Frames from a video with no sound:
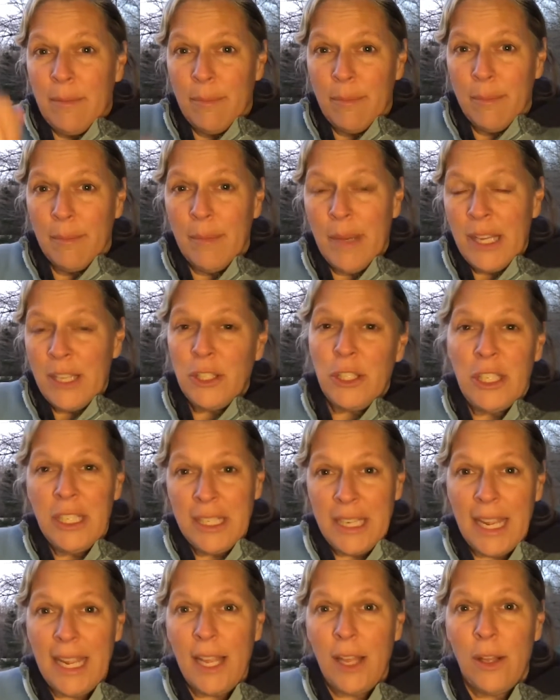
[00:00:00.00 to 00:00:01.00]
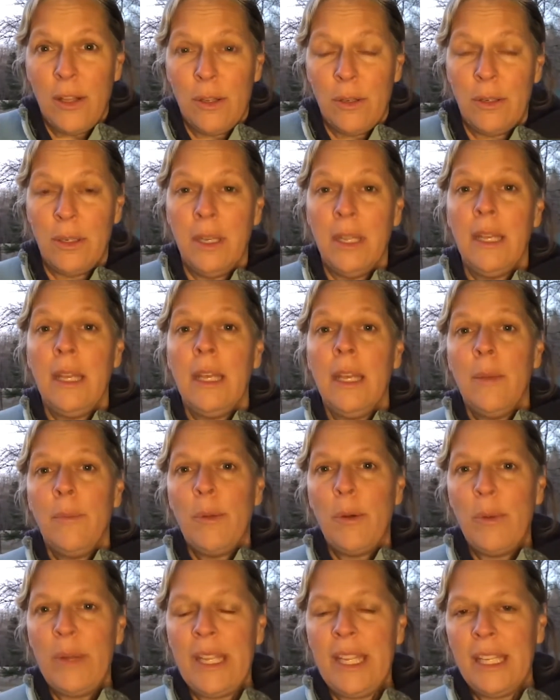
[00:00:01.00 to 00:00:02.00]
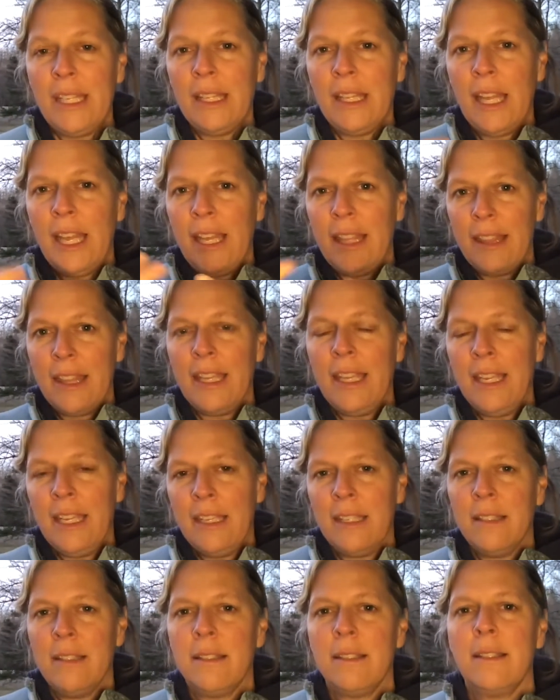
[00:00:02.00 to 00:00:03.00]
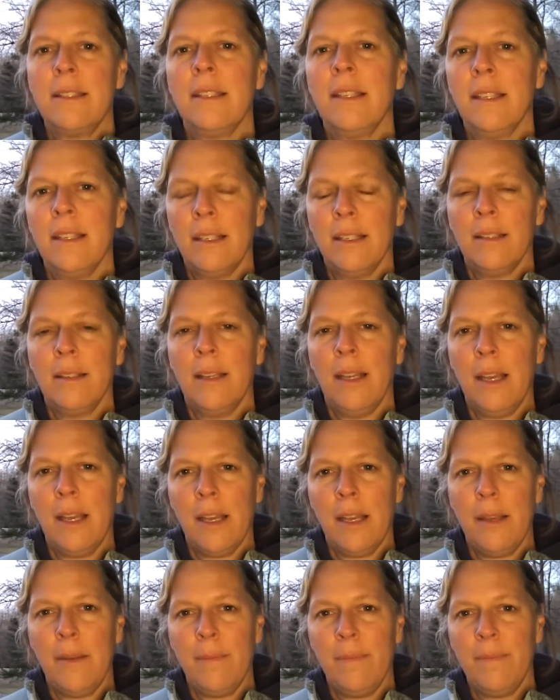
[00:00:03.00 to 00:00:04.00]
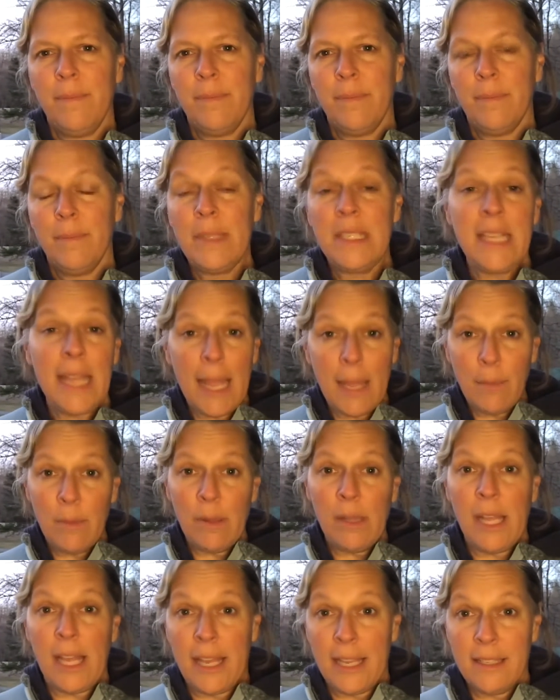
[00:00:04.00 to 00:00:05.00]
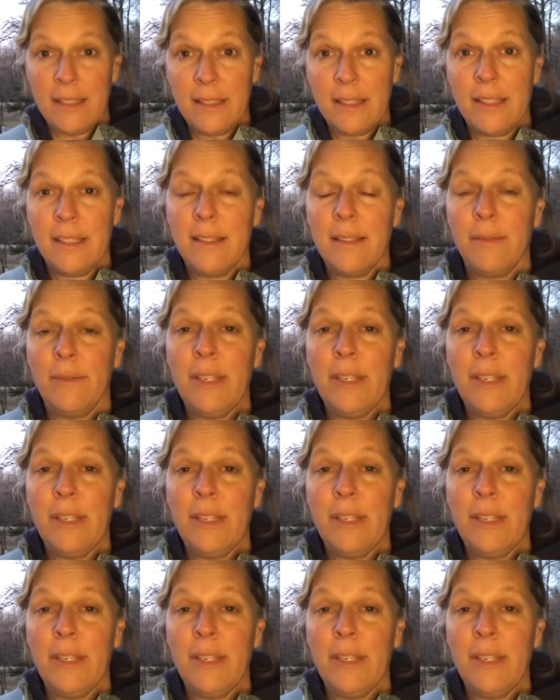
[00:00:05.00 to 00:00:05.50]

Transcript: mush it down, but we can let things metabolize.